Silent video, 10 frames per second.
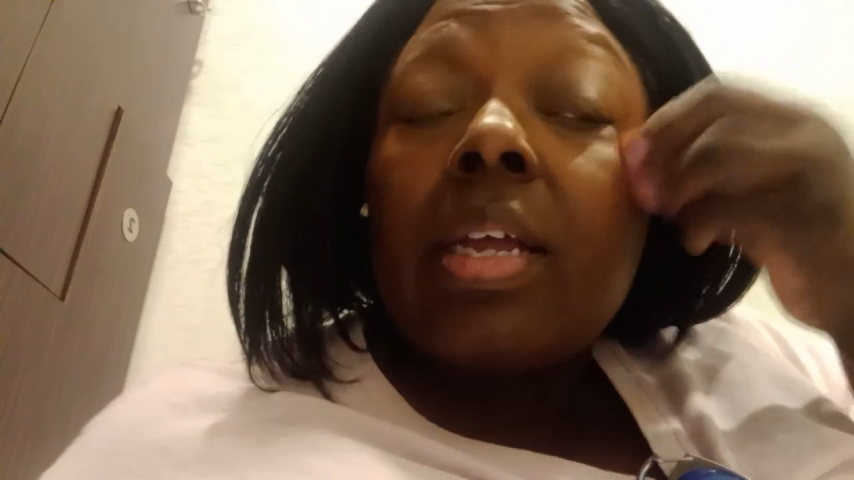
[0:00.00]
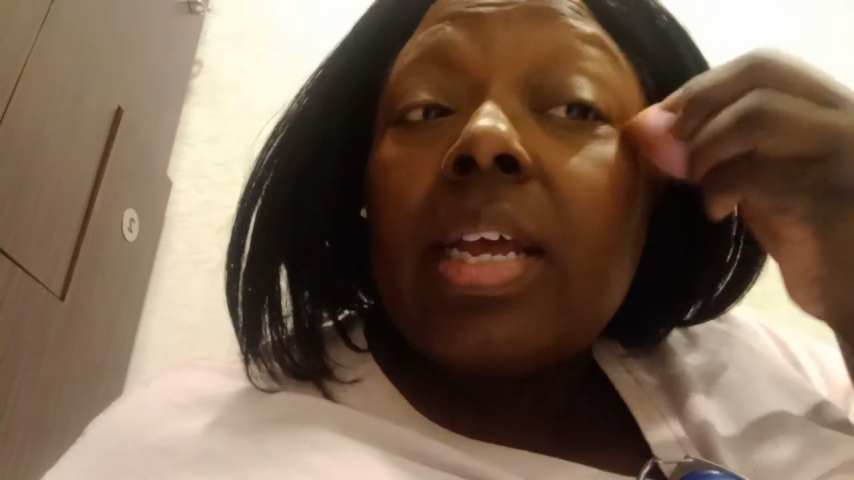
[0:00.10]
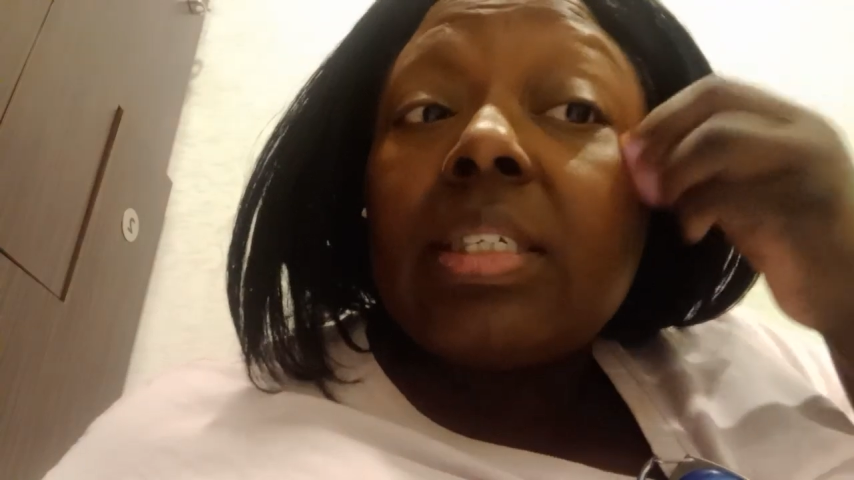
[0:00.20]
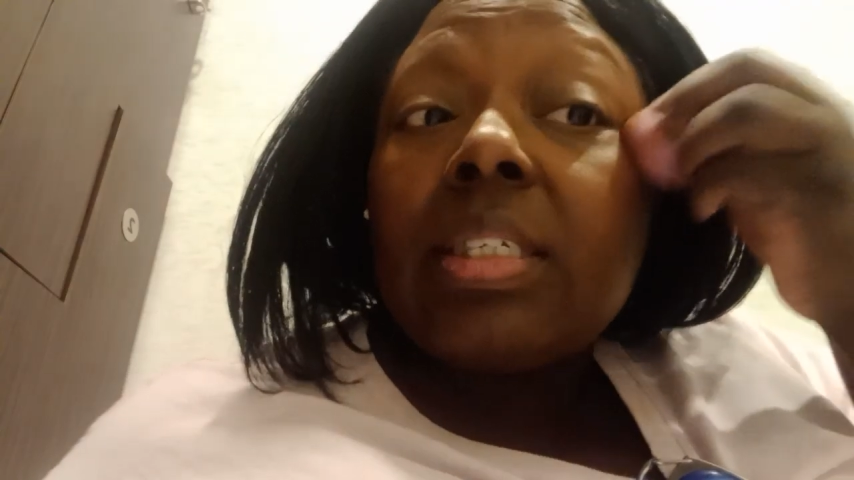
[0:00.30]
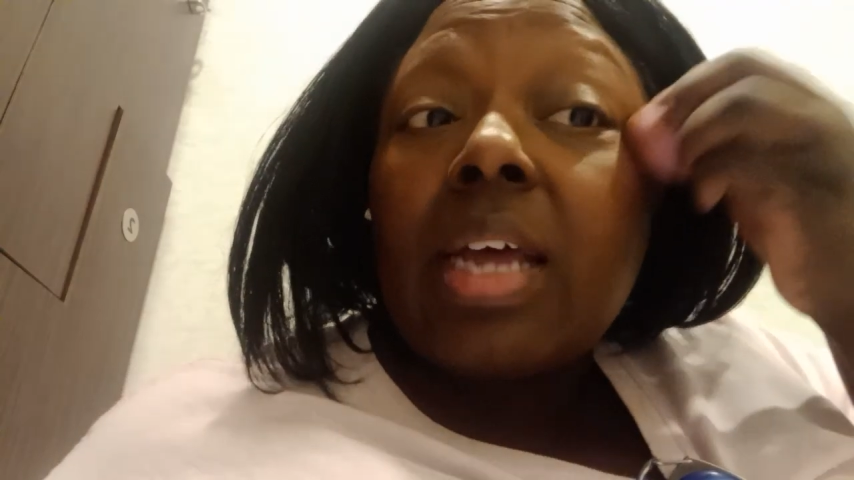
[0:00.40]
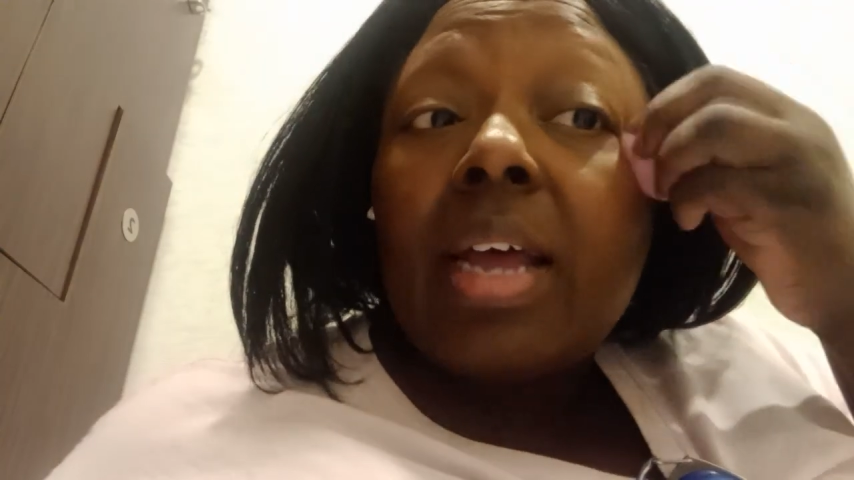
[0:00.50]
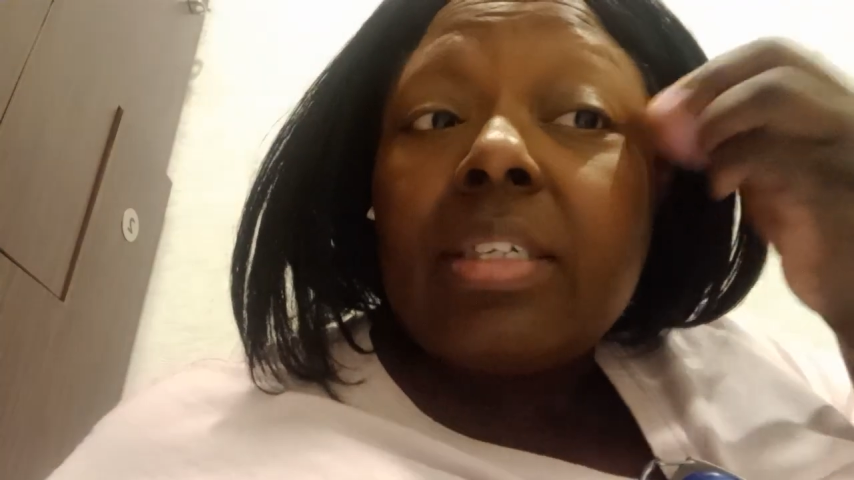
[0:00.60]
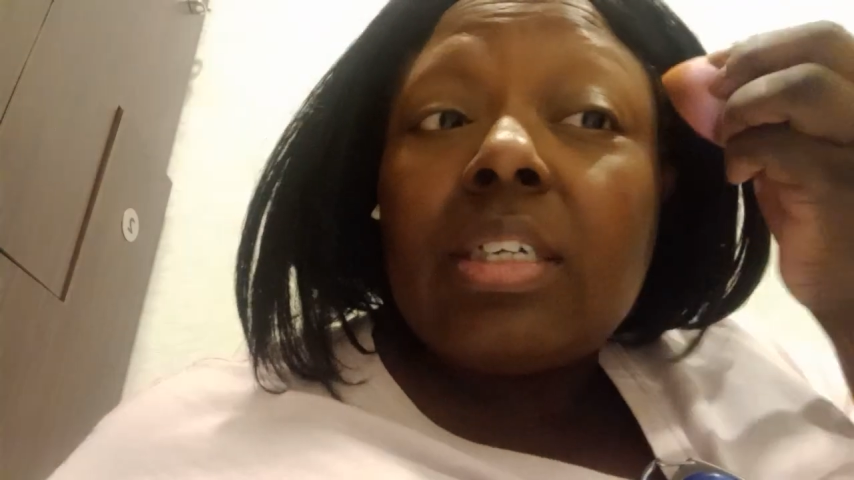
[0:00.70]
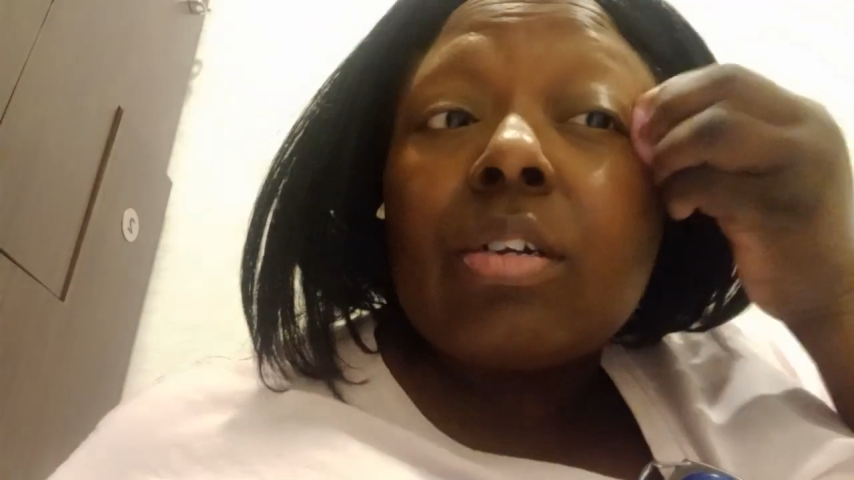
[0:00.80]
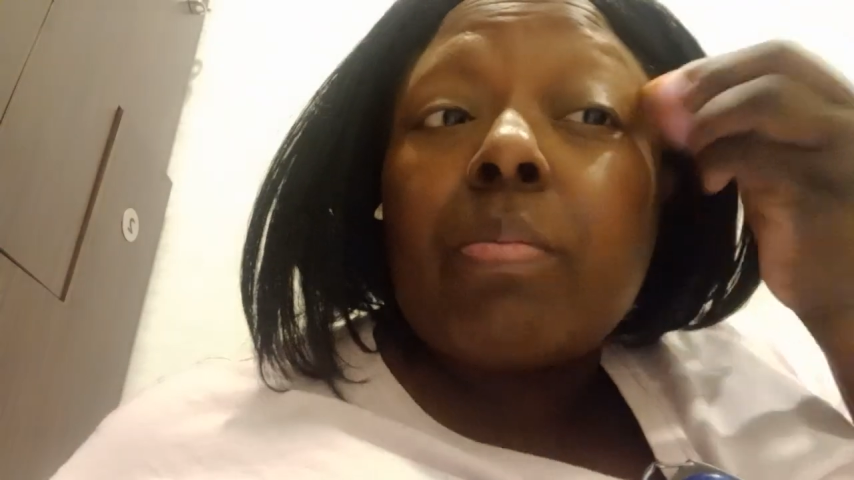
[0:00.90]
as an
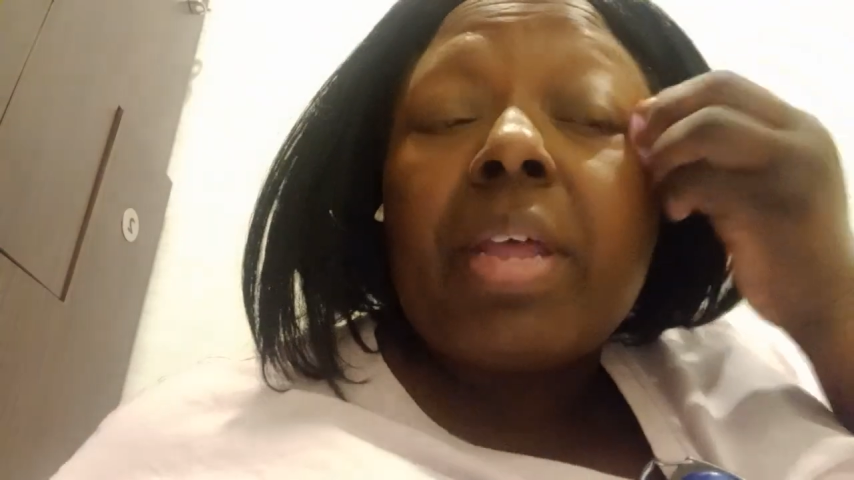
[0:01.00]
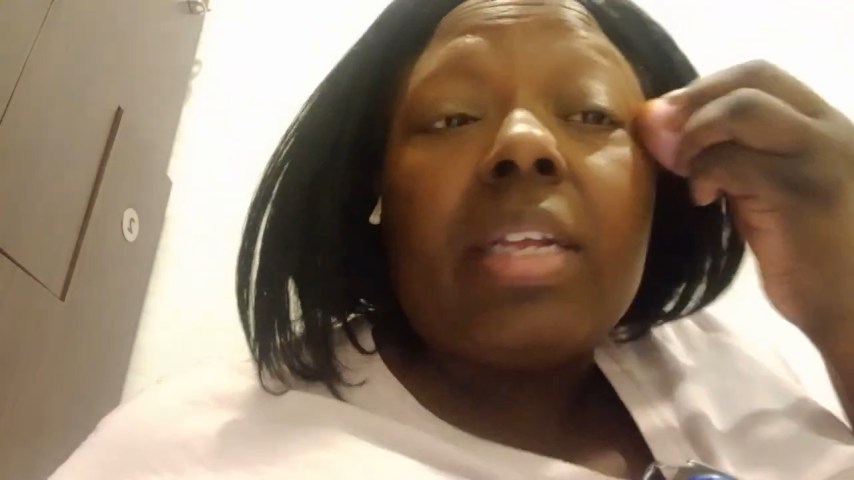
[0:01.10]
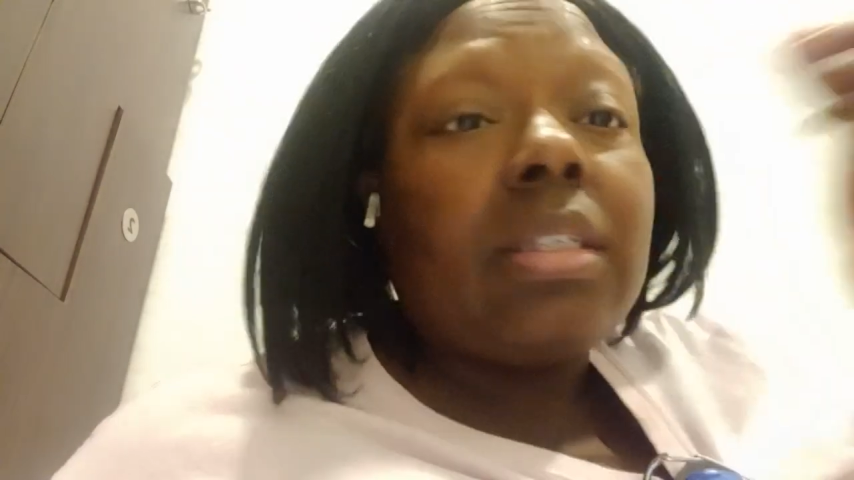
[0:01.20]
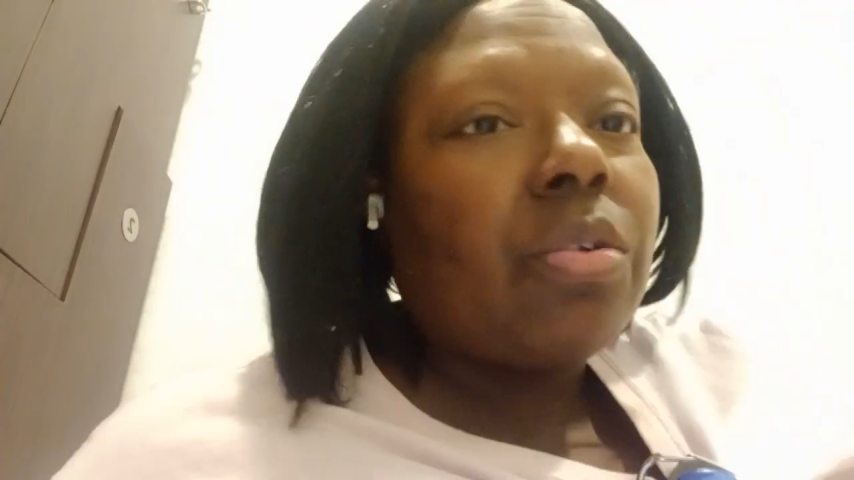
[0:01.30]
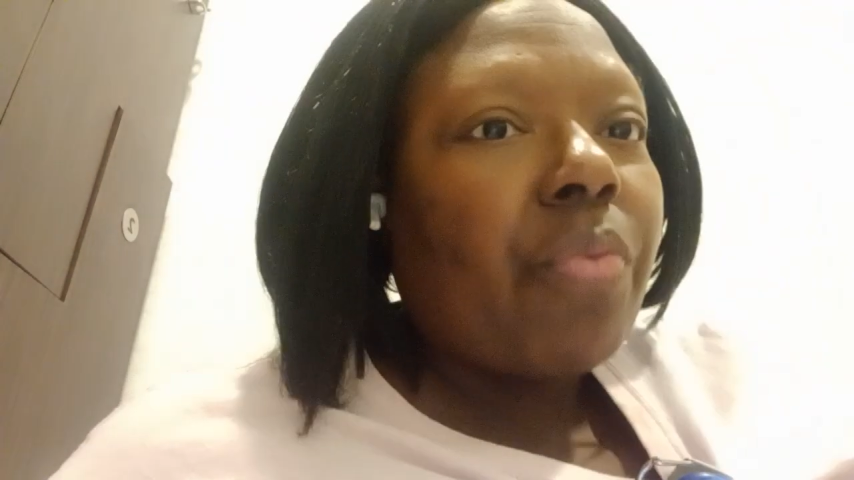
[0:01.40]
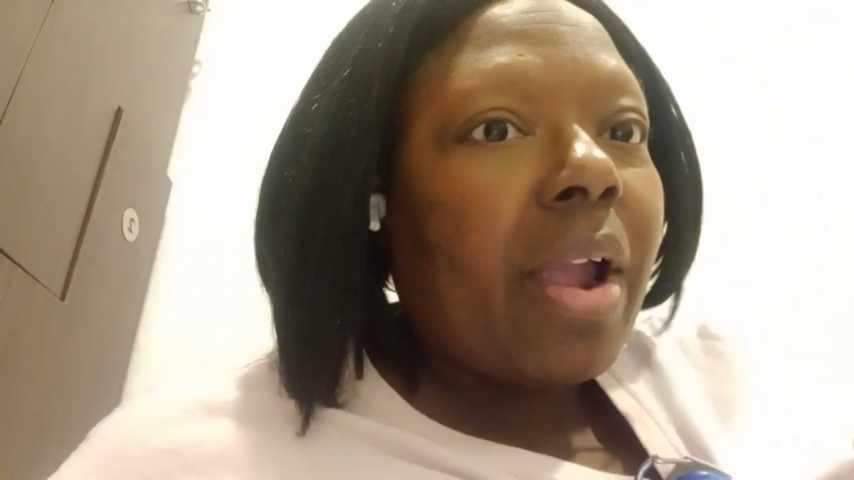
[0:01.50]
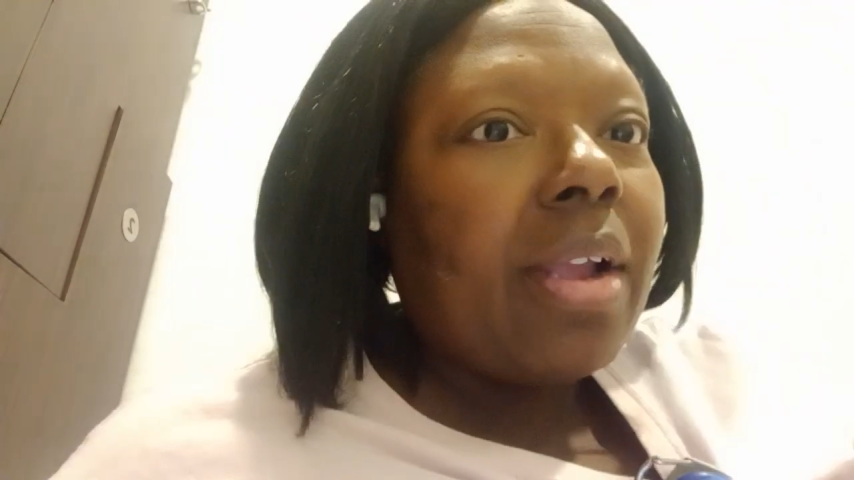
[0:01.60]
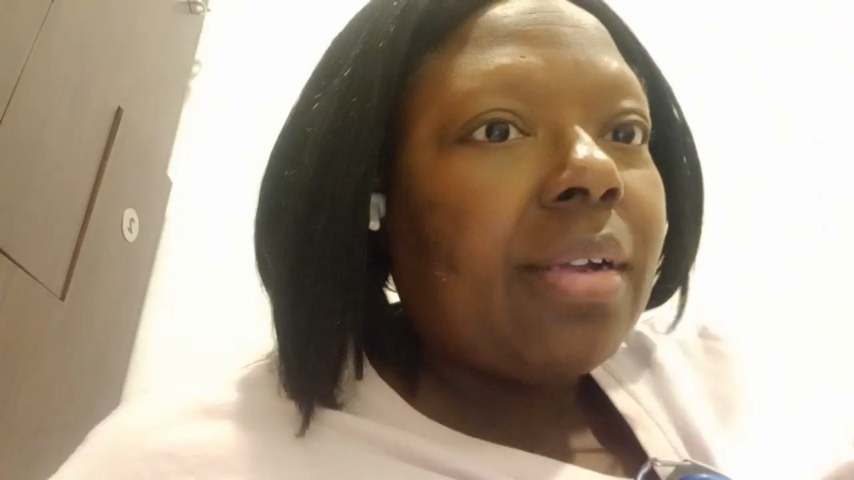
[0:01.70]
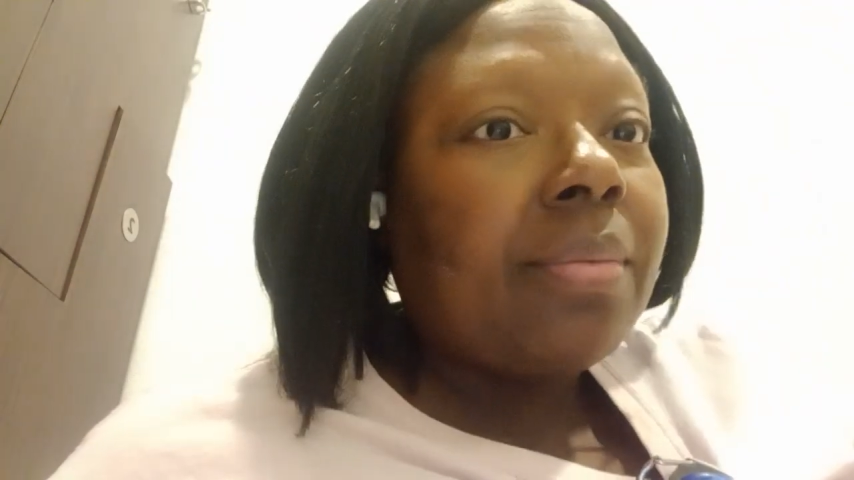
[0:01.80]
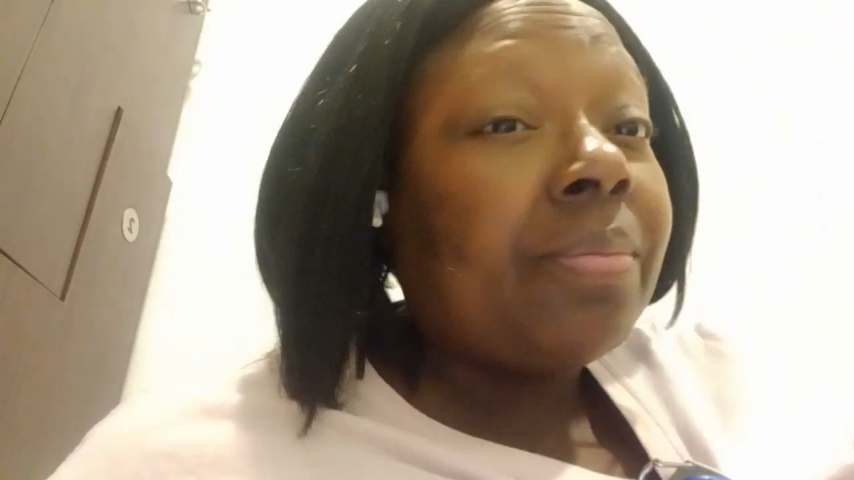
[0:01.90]
eyeshadow base,
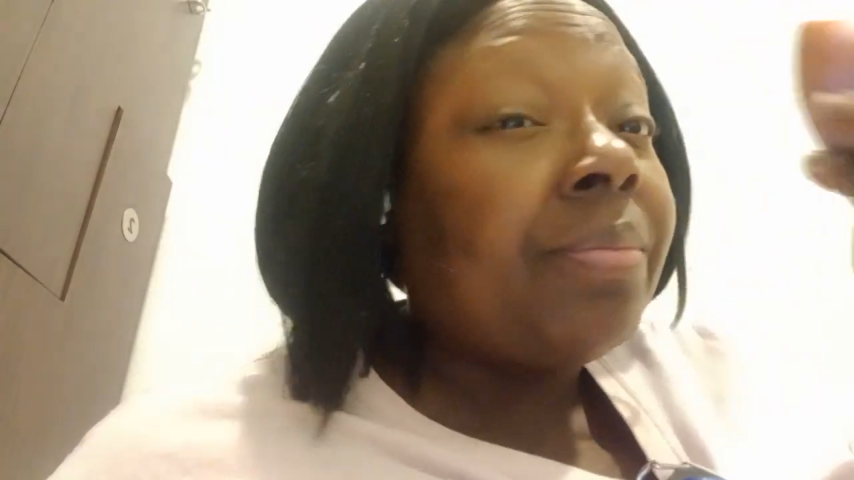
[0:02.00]
right?